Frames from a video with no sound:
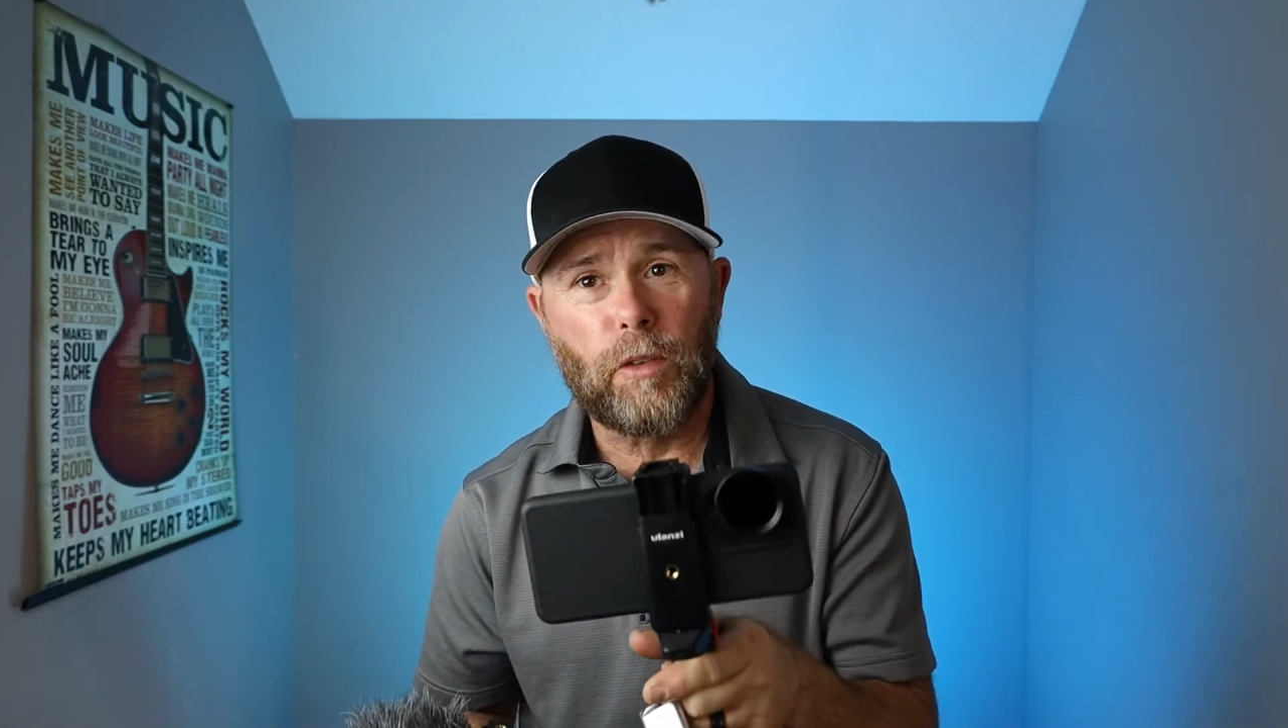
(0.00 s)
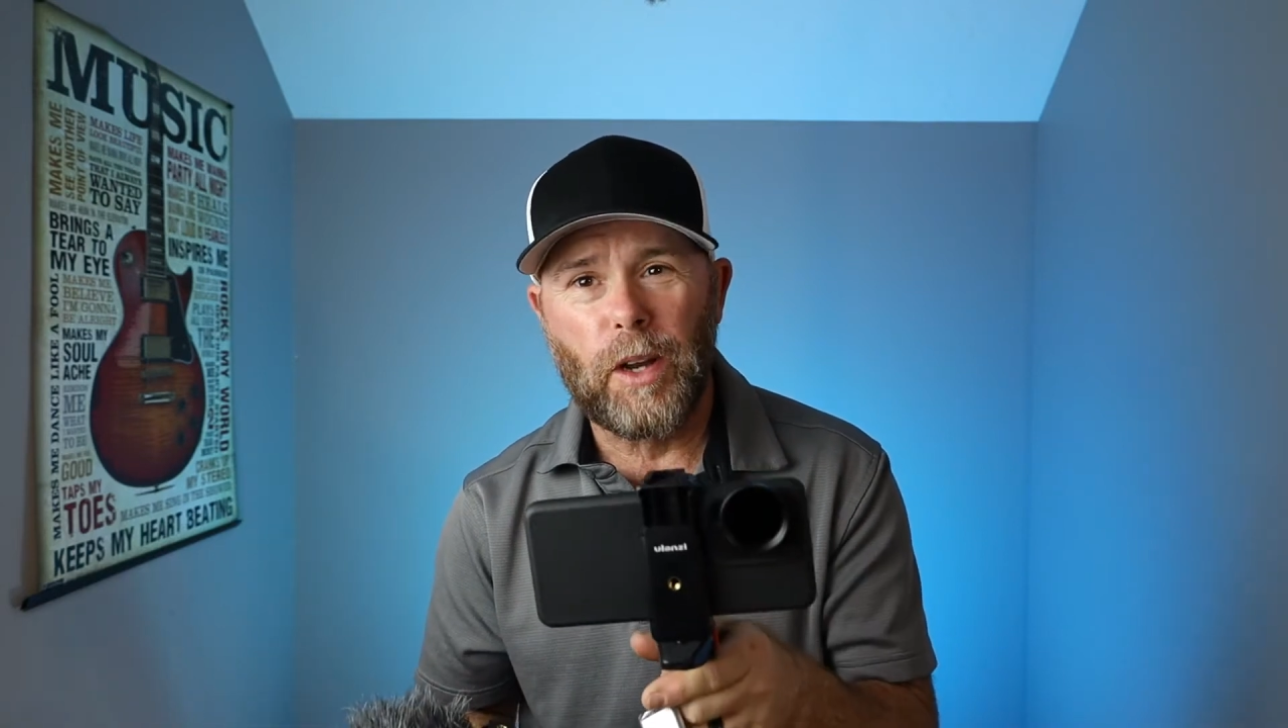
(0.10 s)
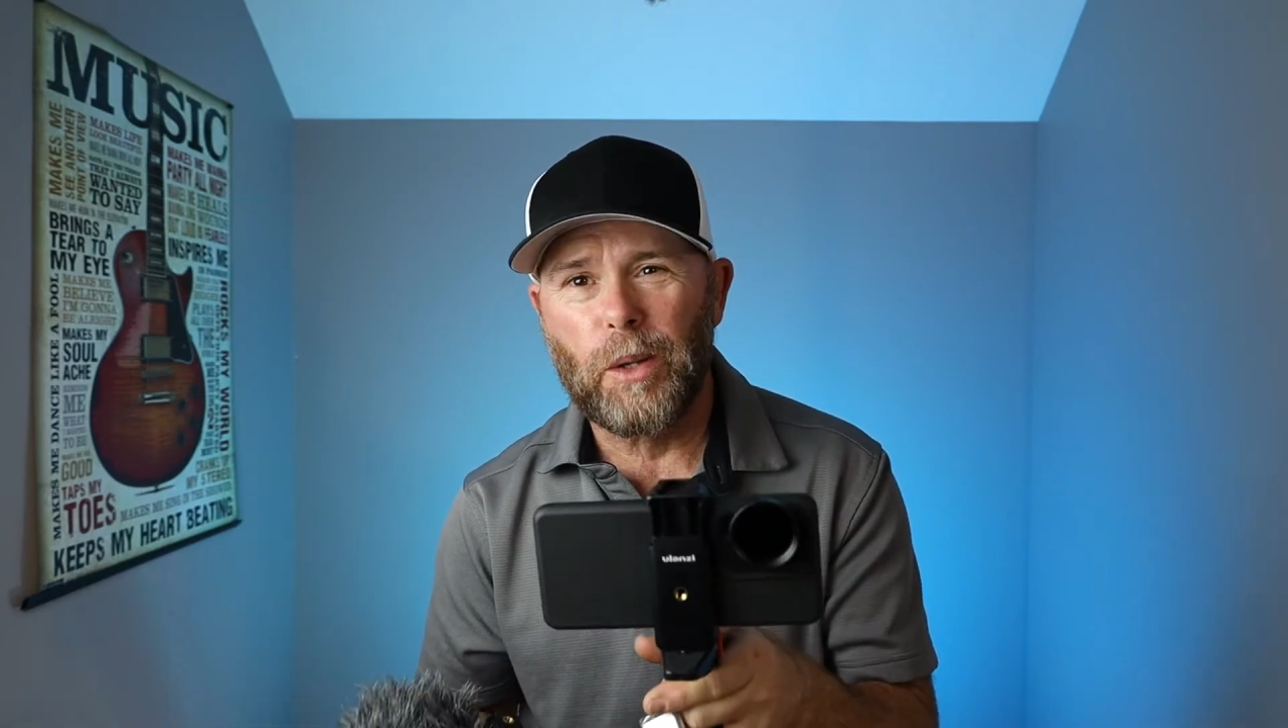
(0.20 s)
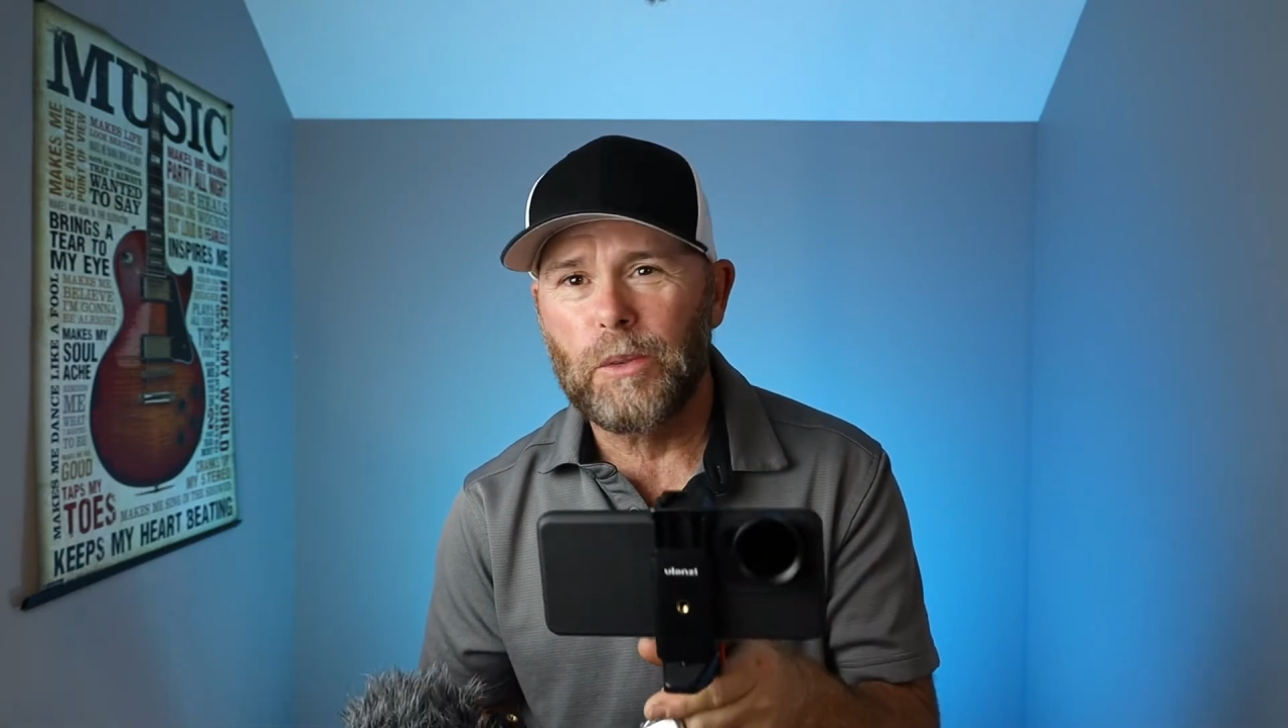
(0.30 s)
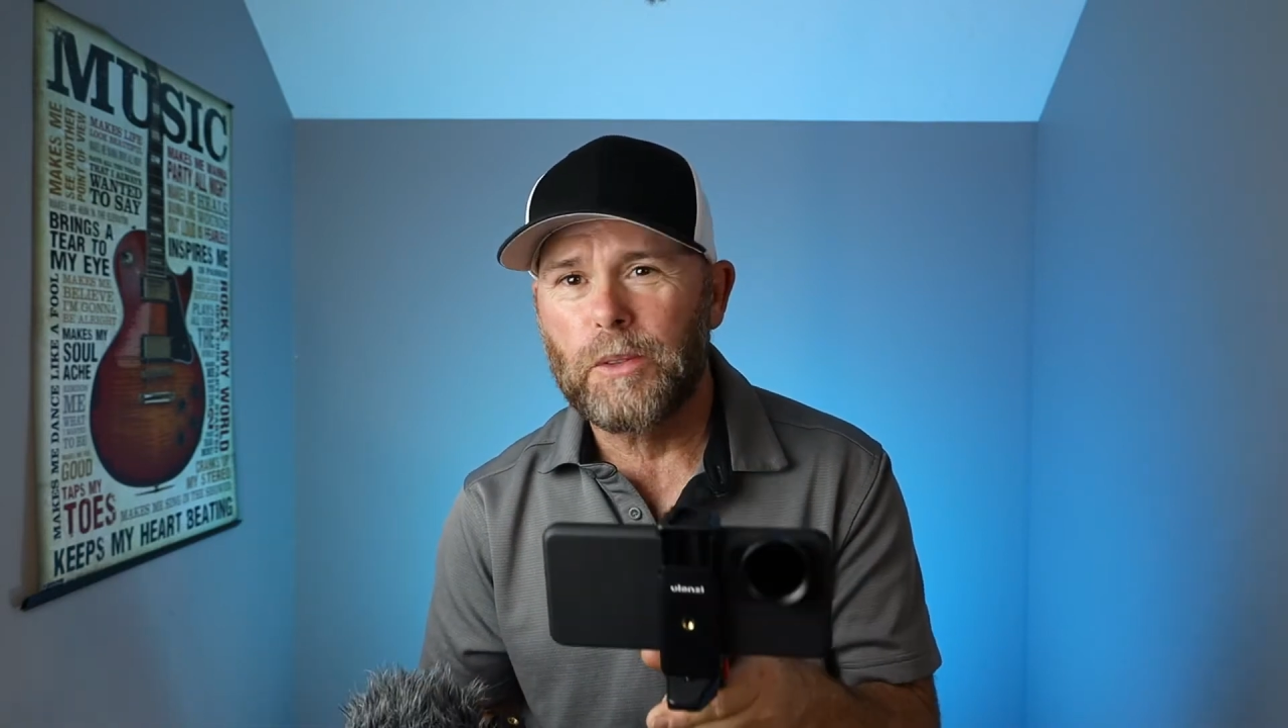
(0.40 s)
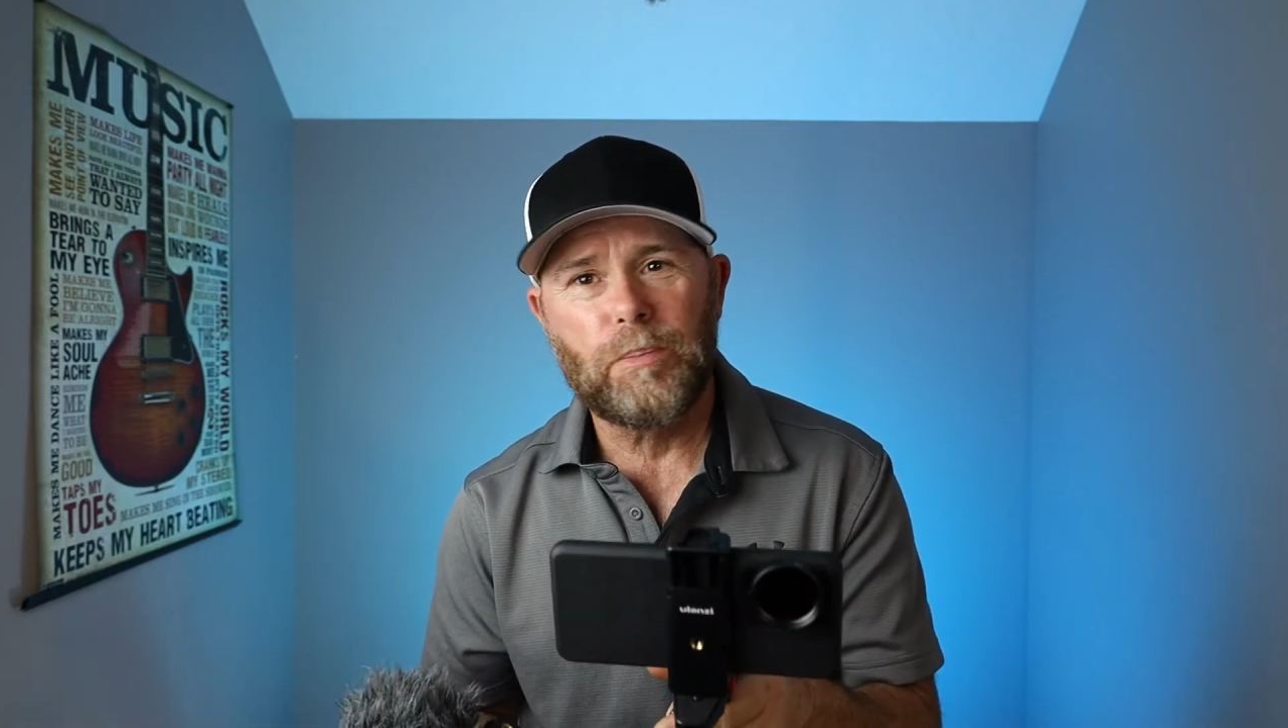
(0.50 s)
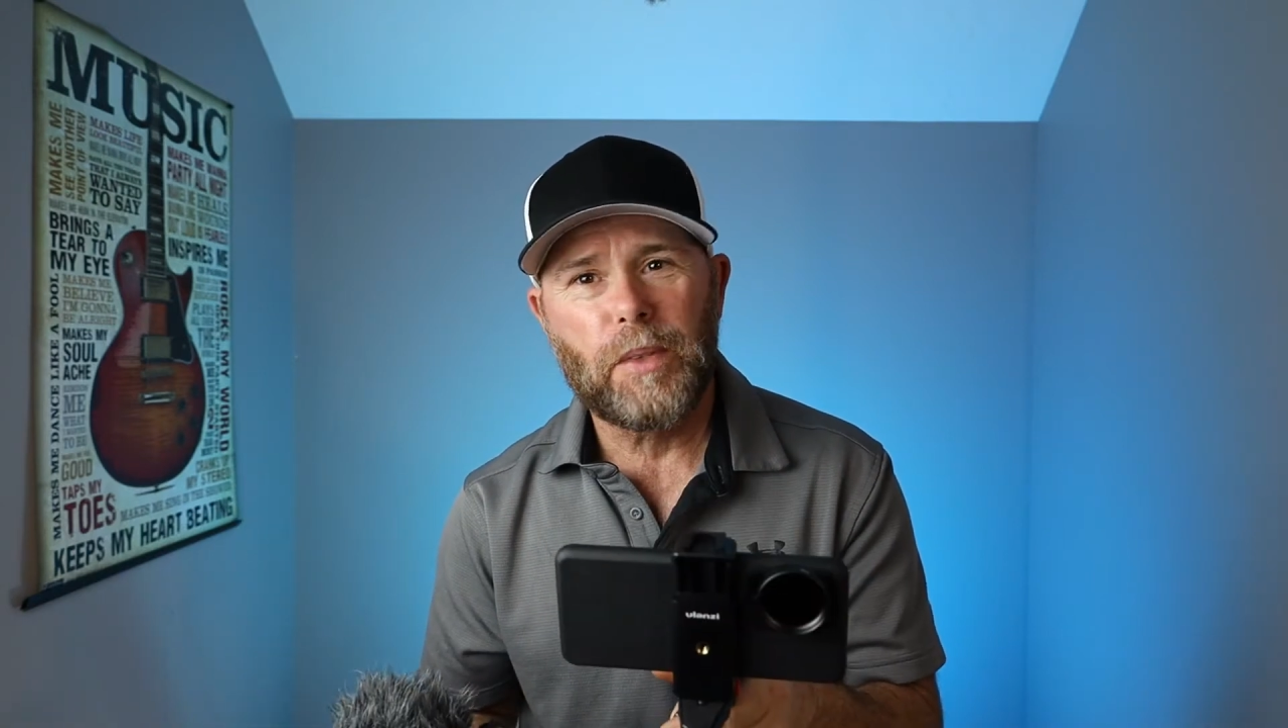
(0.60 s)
phones